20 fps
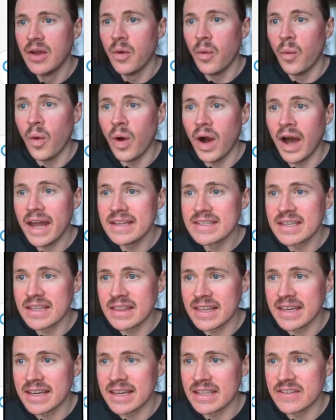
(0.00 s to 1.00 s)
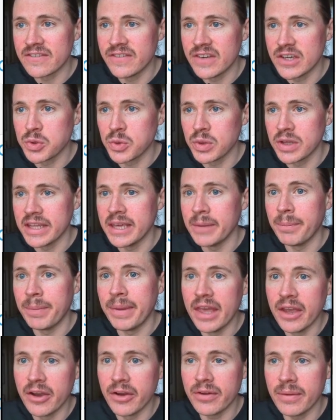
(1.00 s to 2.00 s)
Why does it think it's visually
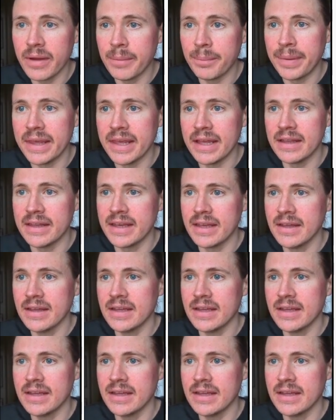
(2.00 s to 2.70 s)
appealing?